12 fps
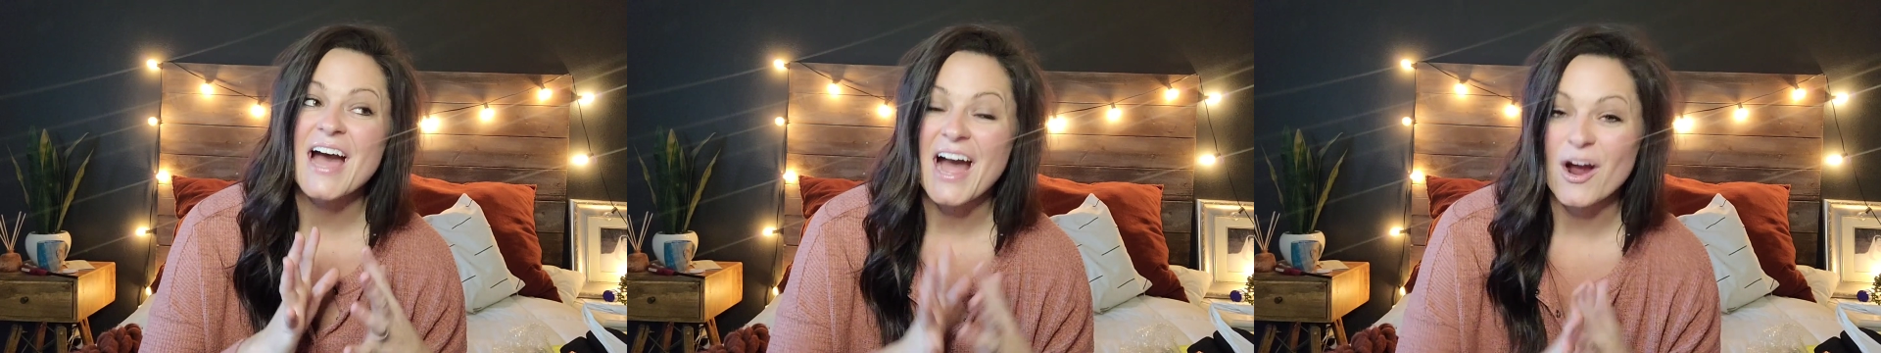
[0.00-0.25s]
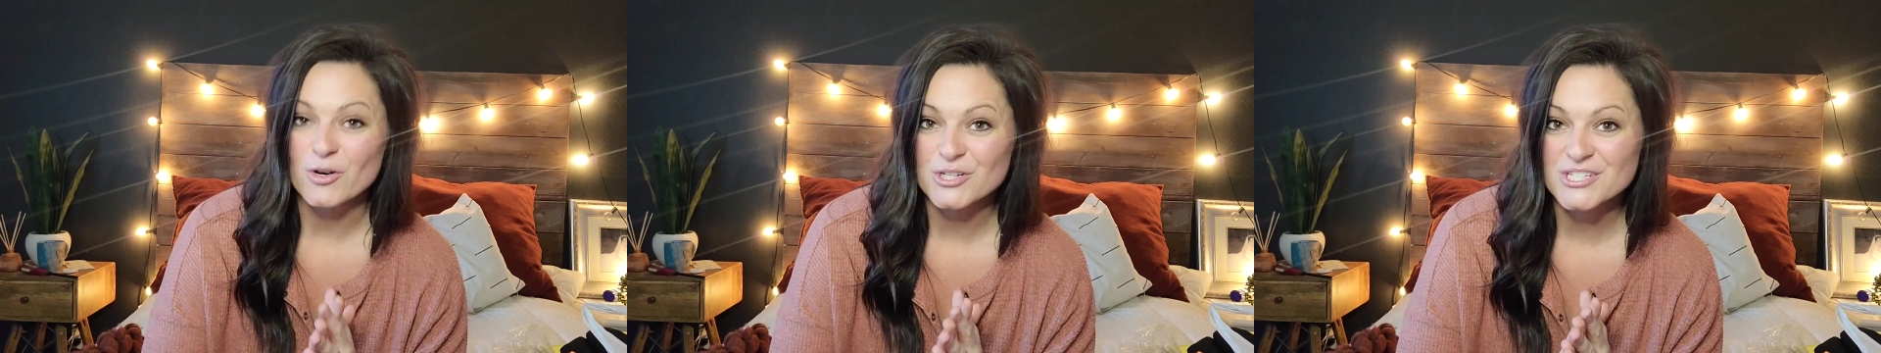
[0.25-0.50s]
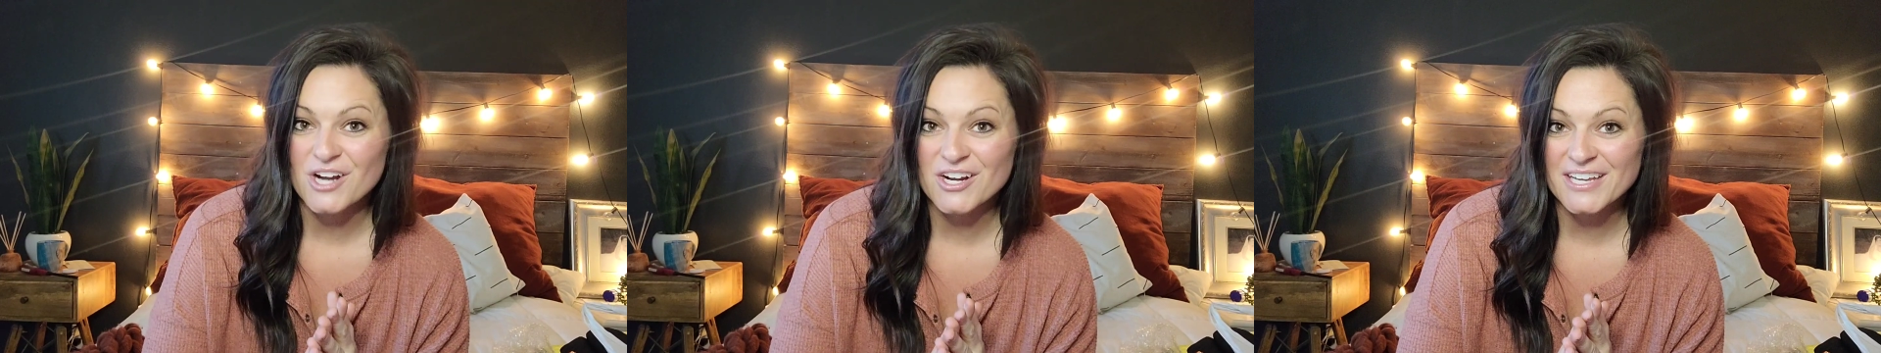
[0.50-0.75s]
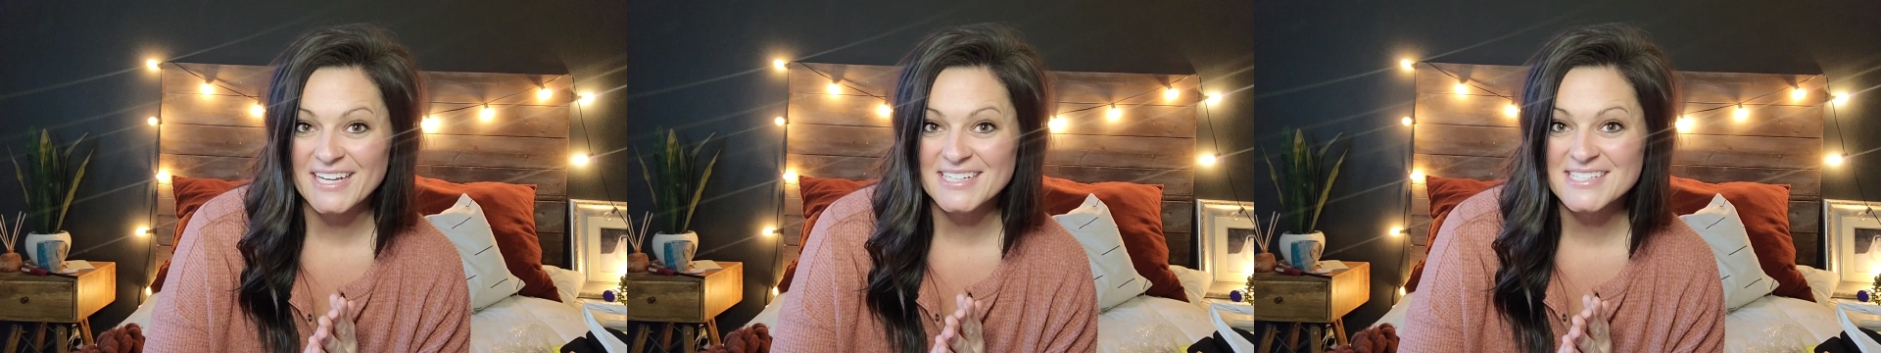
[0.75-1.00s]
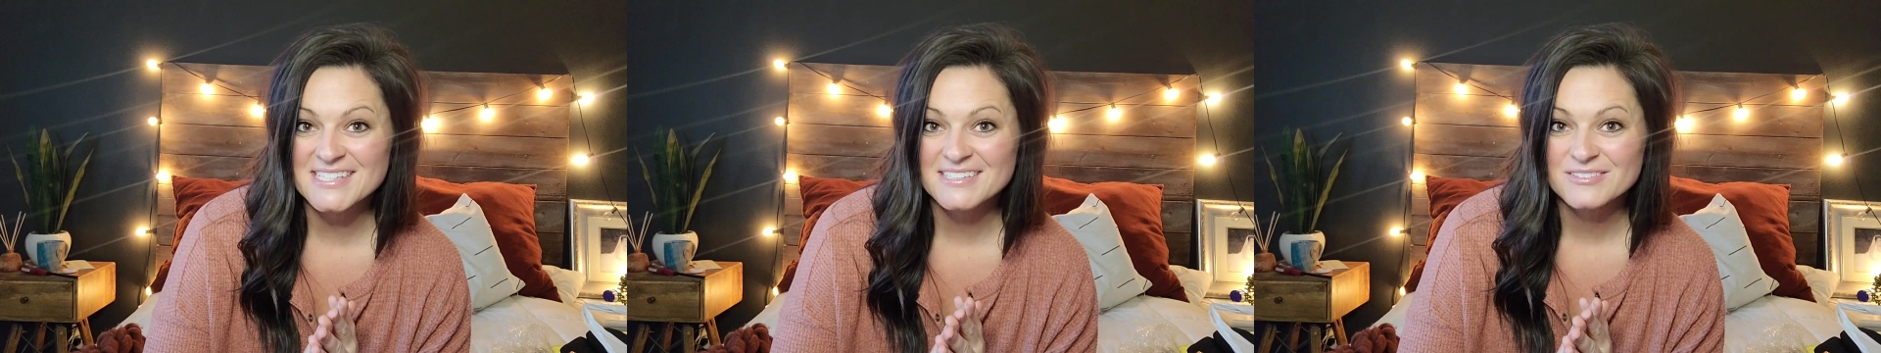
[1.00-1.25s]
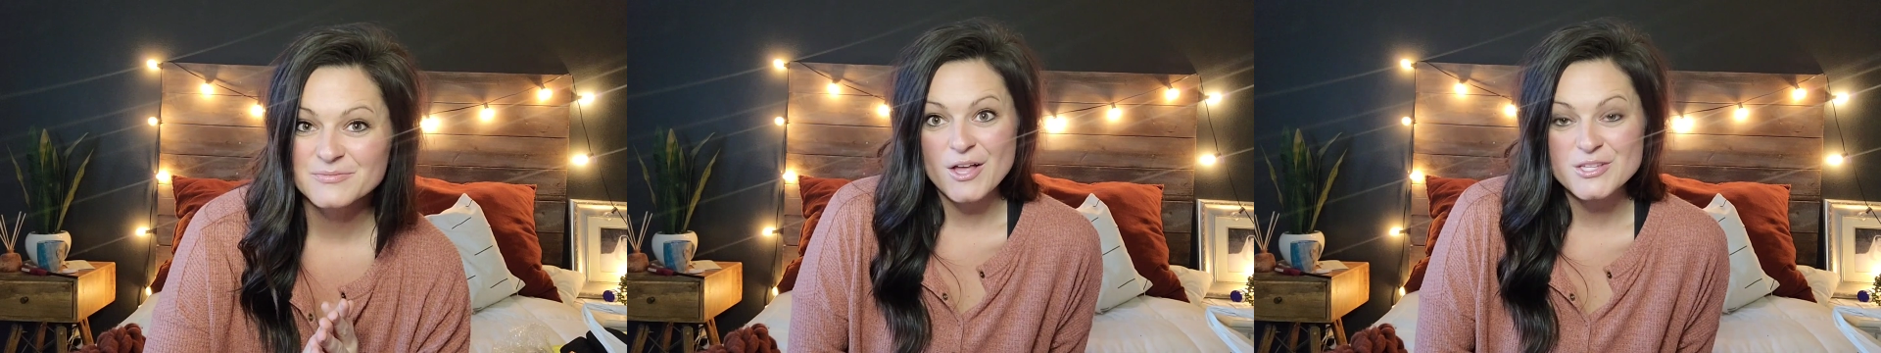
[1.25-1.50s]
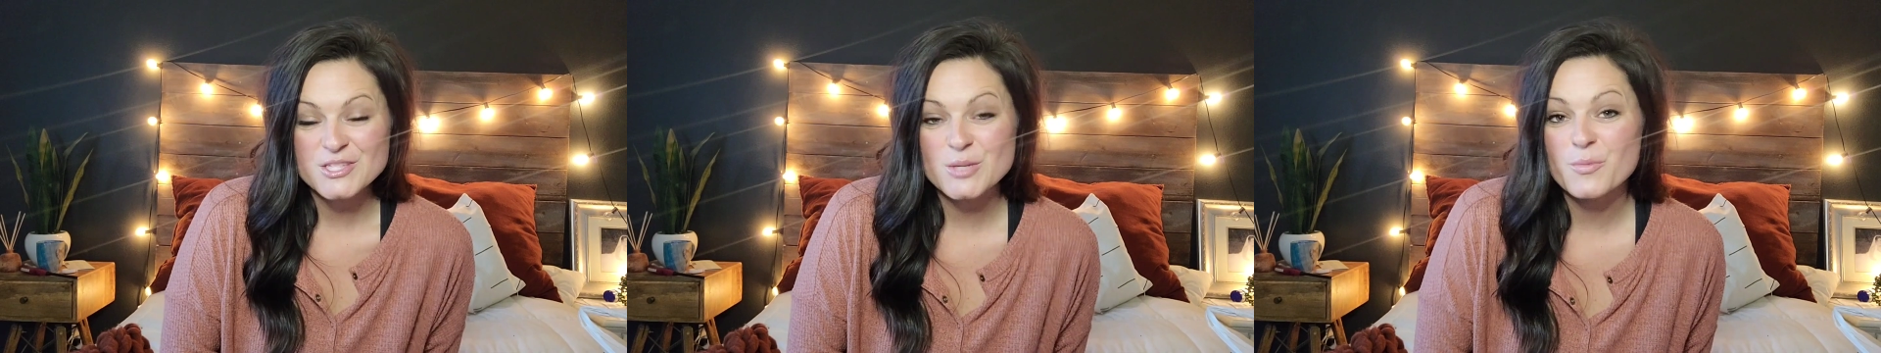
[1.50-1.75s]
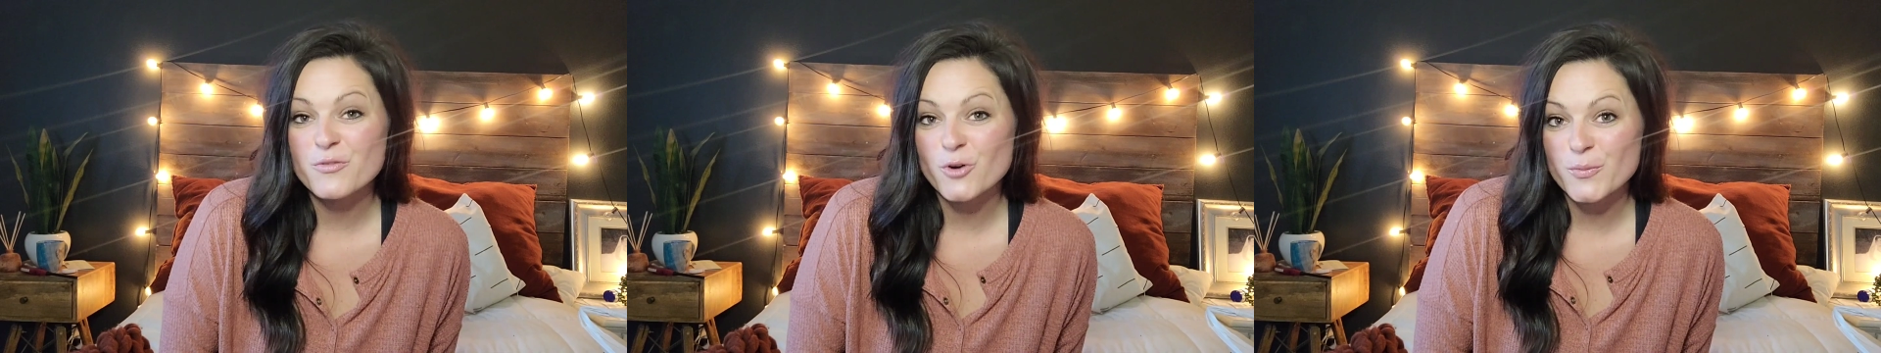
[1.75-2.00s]
our stockings. So
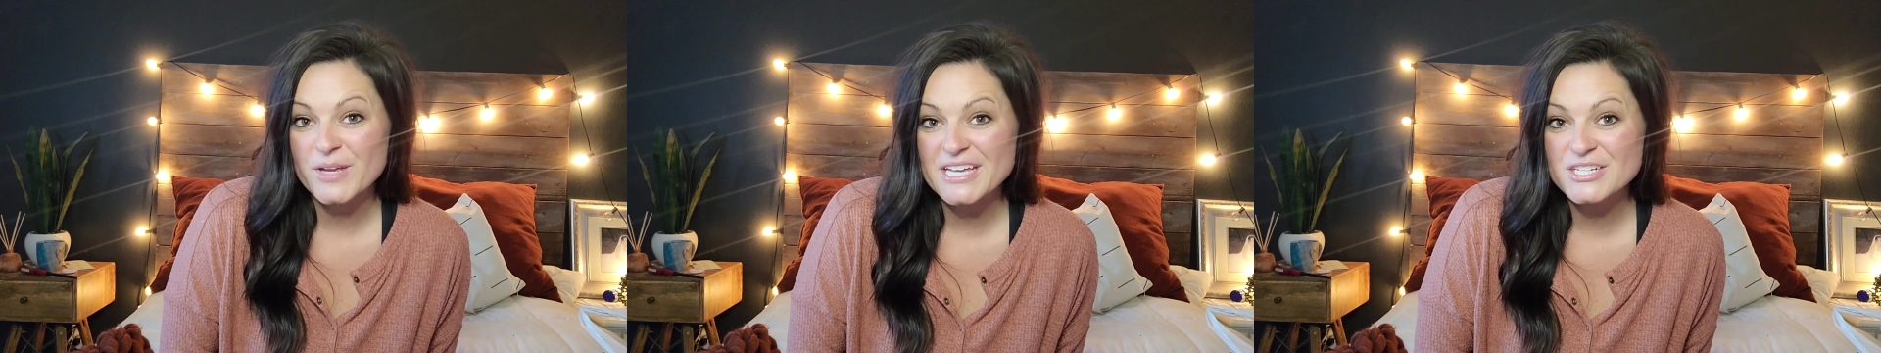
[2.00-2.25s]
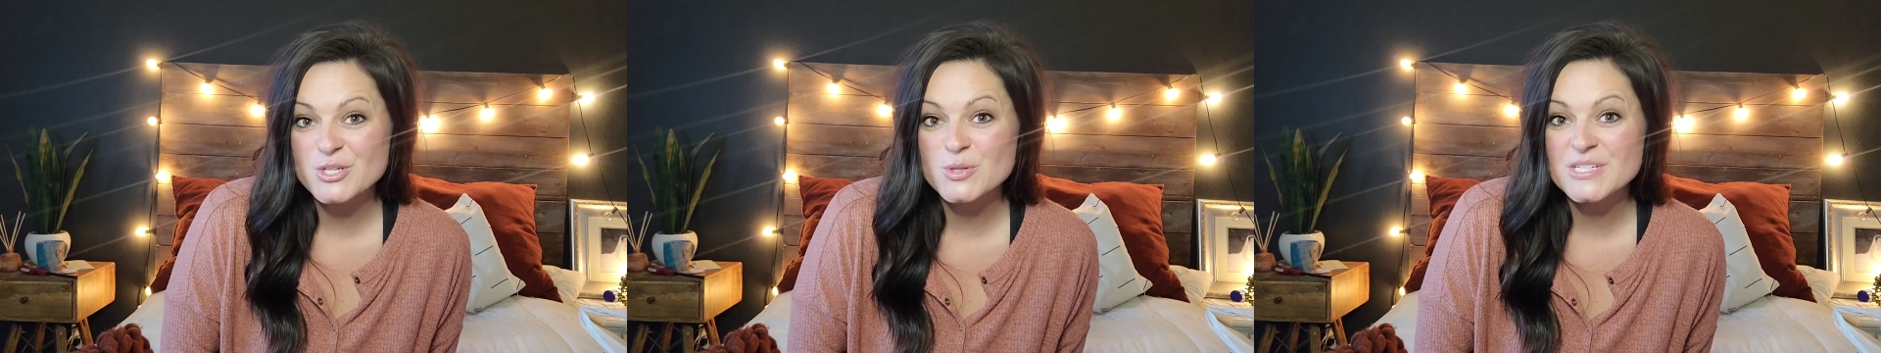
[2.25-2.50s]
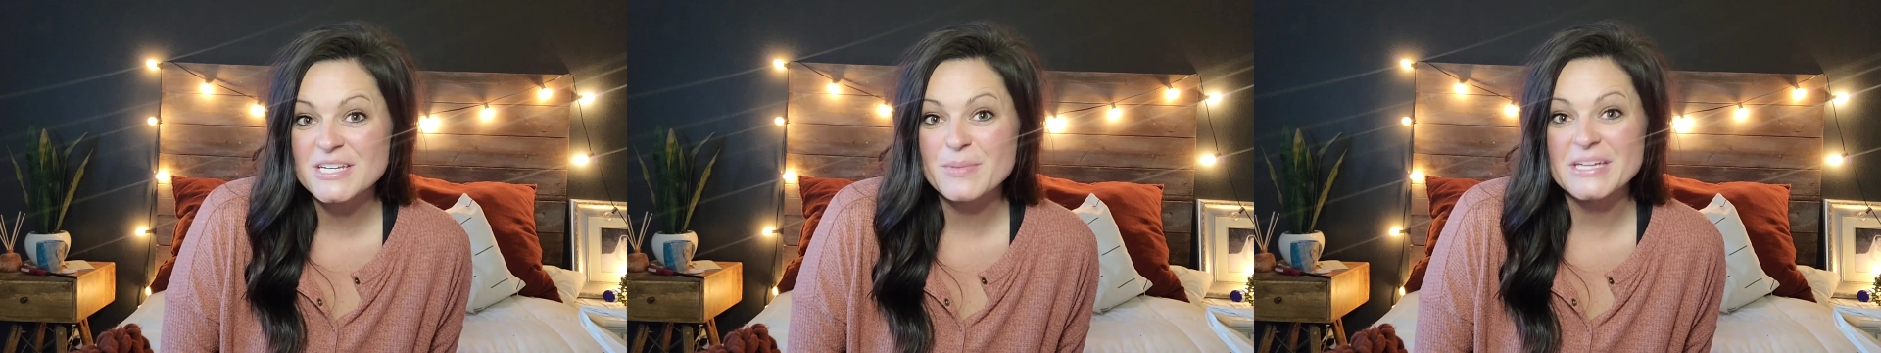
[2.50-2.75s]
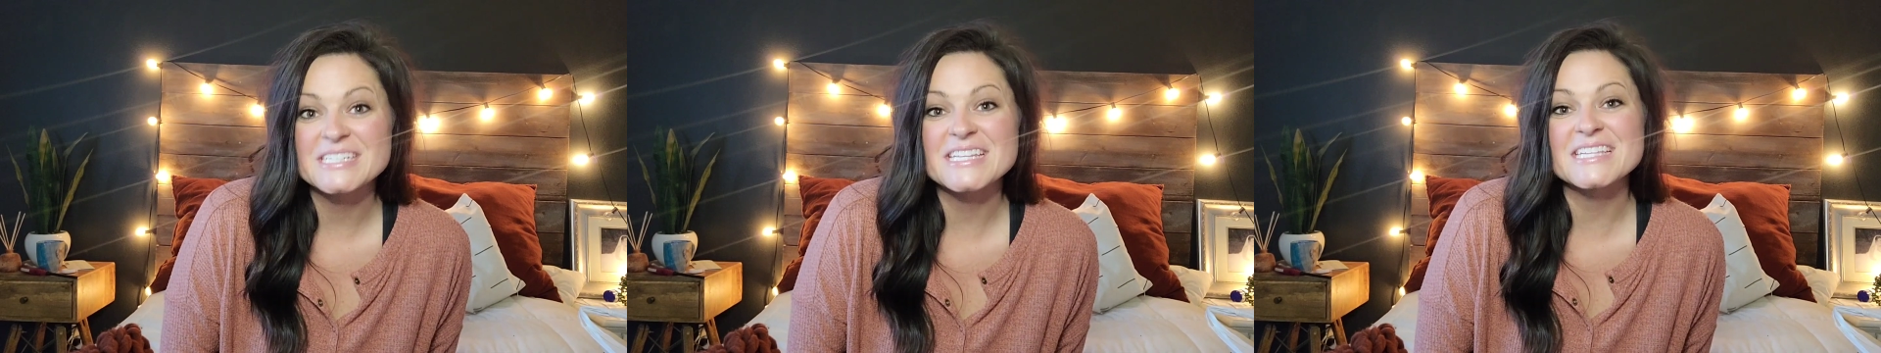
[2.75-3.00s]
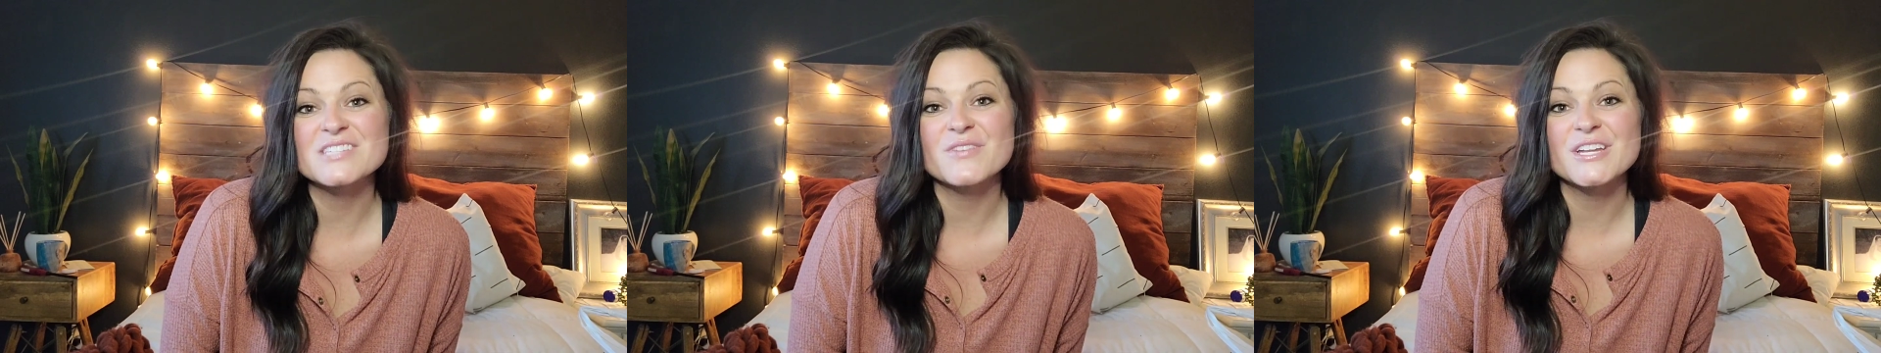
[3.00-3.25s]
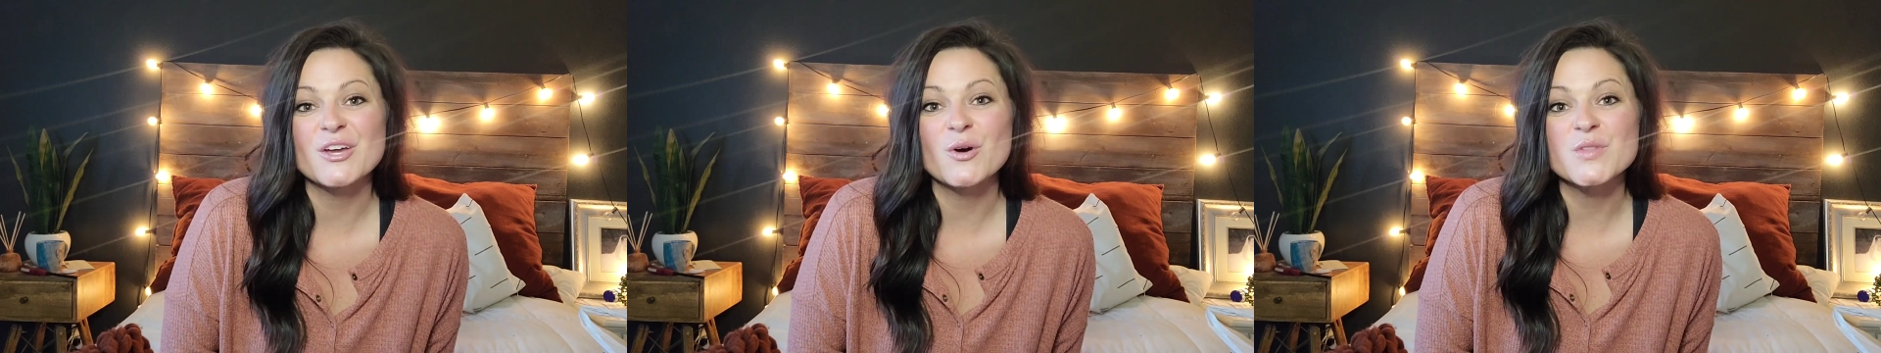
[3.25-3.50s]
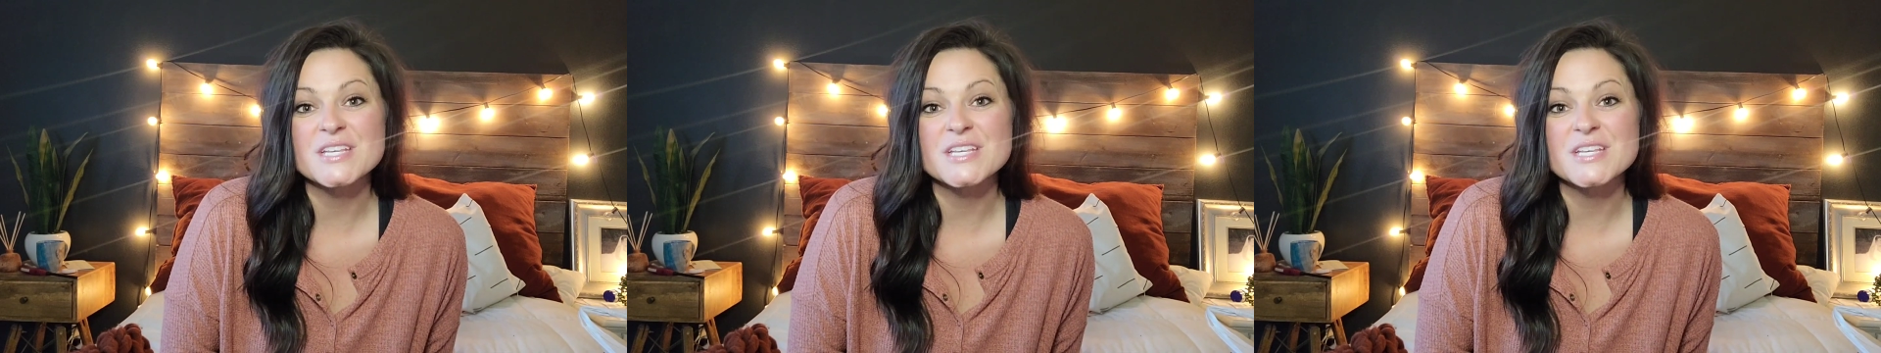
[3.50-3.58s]
before we get too deep into this video,